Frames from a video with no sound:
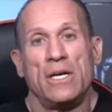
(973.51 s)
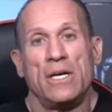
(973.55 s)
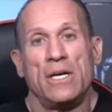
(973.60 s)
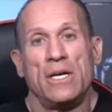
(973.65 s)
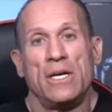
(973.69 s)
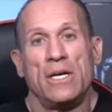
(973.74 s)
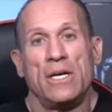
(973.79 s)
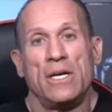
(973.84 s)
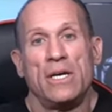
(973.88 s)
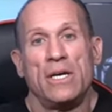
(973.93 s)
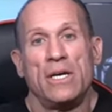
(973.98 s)

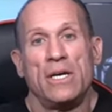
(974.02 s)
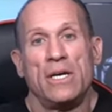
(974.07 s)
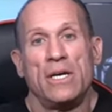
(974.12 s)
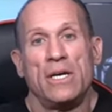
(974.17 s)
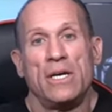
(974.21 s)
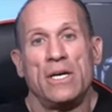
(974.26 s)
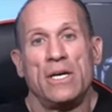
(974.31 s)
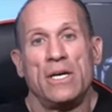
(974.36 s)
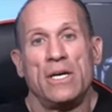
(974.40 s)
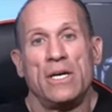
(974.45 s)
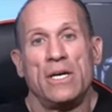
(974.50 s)

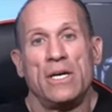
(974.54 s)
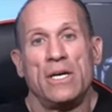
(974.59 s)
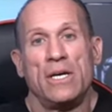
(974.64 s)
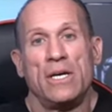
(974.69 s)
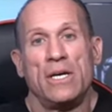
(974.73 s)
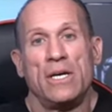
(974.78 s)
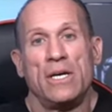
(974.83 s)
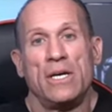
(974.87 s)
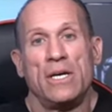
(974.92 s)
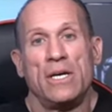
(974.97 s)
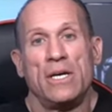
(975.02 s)

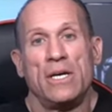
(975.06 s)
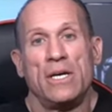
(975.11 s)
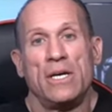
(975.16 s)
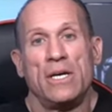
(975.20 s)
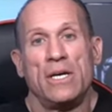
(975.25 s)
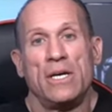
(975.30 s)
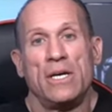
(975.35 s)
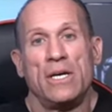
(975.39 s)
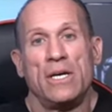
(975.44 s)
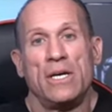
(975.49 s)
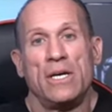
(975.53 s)

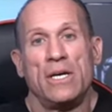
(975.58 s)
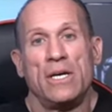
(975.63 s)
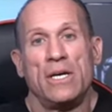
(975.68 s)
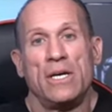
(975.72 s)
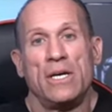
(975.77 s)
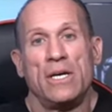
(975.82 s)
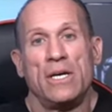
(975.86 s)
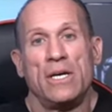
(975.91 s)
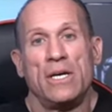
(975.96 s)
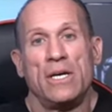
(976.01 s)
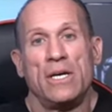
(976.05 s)

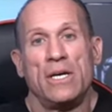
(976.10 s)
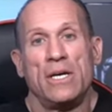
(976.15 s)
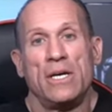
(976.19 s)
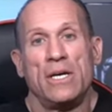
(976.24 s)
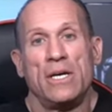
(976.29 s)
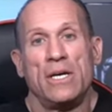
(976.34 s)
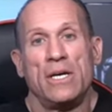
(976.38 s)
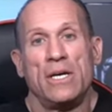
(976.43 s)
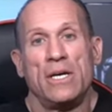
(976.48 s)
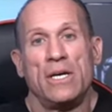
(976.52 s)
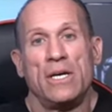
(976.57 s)

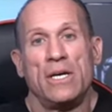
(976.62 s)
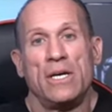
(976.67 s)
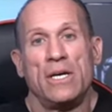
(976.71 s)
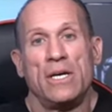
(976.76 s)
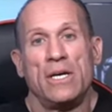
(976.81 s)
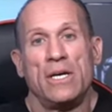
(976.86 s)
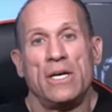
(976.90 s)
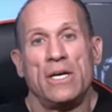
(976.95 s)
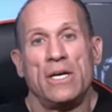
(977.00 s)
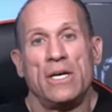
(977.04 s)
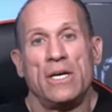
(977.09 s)

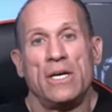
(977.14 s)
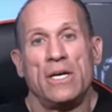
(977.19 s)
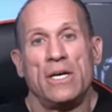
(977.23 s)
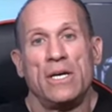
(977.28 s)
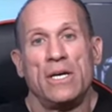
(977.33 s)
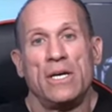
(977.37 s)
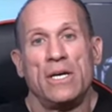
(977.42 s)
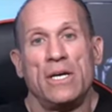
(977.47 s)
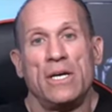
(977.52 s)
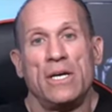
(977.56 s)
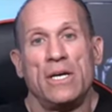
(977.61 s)

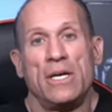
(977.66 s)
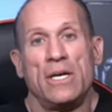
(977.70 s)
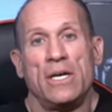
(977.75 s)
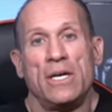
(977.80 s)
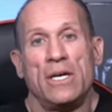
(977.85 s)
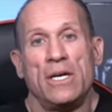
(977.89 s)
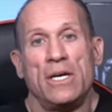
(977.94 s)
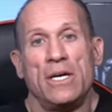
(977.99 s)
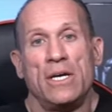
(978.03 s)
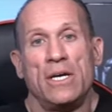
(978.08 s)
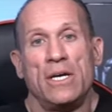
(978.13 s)

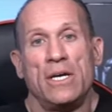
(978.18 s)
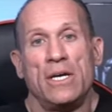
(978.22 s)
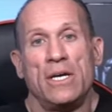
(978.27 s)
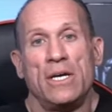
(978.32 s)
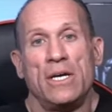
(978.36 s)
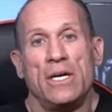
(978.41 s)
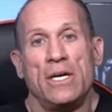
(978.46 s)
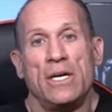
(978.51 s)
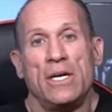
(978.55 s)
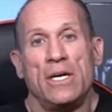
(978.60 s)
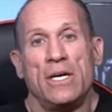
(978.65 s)

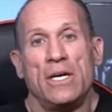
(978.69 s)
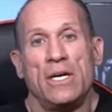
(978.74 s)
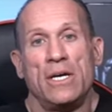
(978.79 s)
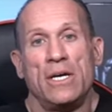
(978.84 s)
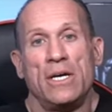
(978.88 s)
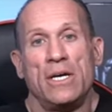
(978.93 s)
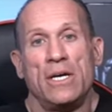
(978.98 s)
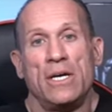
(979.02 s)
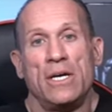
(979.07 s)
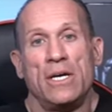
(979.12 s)
No words are spoken by the person on screen.